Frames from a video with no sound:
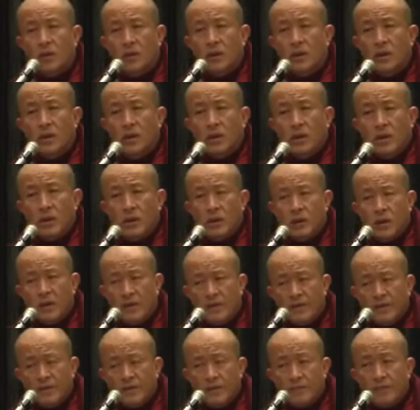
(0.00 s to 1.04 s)
Okay,
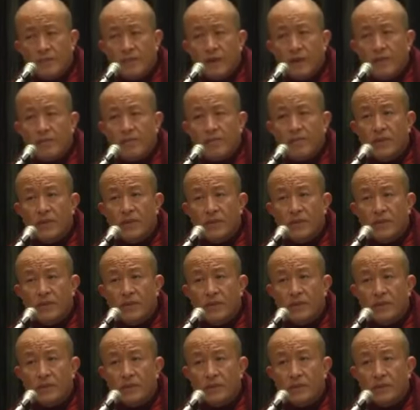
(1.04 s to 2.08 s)
if my
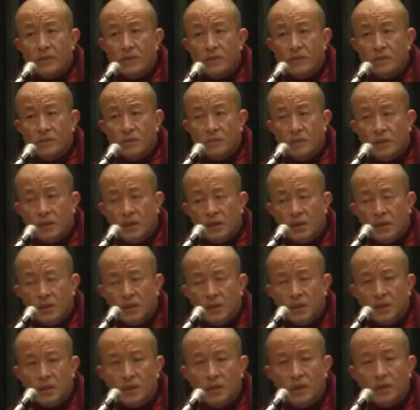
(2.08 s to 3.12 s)
merit
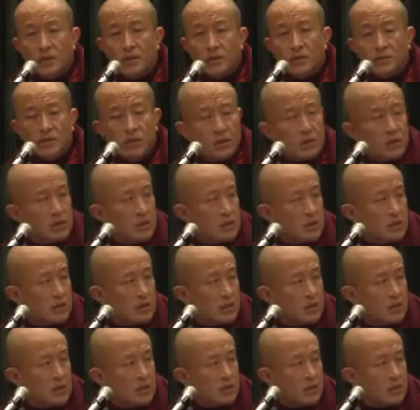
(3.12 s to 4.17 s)
really
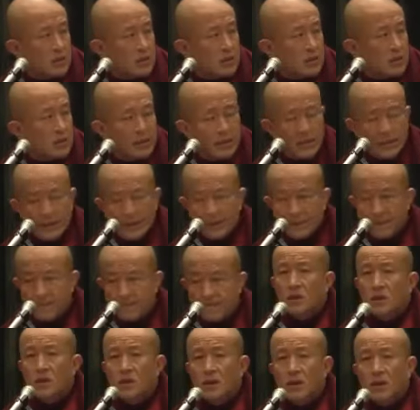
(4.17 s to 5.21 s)
increases
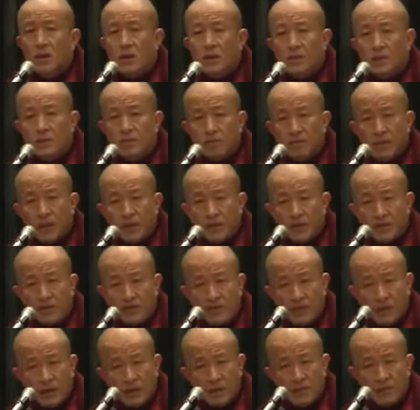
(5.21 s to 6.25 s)
and my
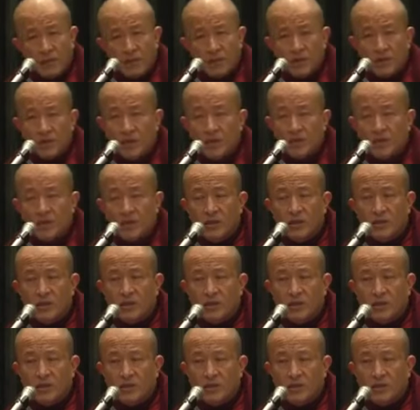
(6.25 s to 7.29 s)
defilement
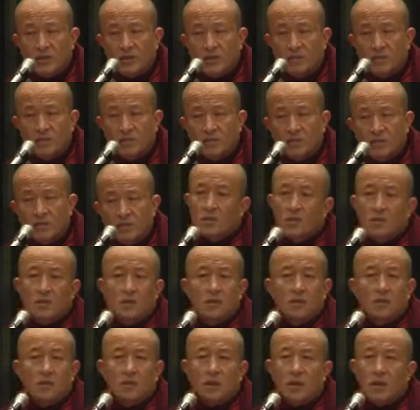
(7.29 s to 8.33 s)
decreases,
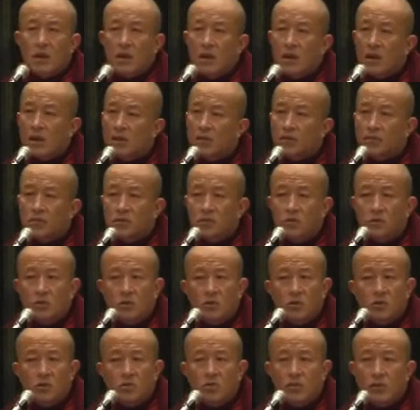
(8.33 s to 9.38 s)
I'm
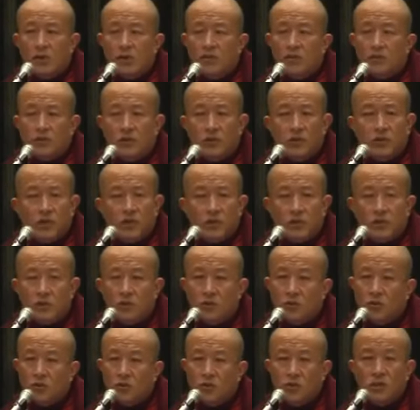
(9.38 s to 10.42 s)
sure my
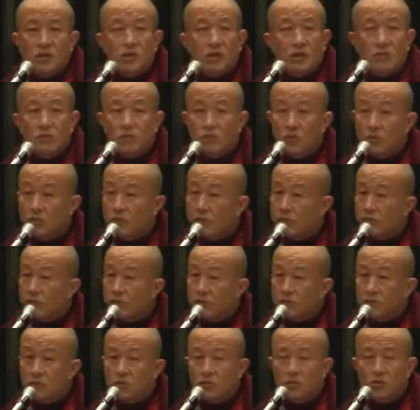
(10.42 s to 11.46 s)
projection towards him will
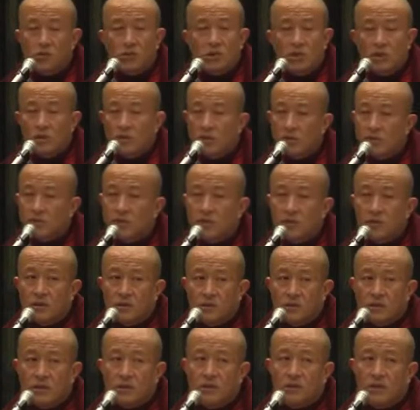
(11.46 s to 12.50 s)
be totally
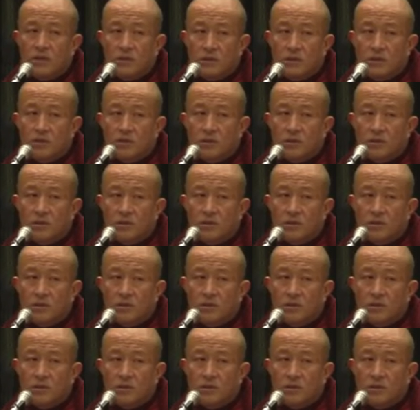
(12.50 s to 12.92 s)
different.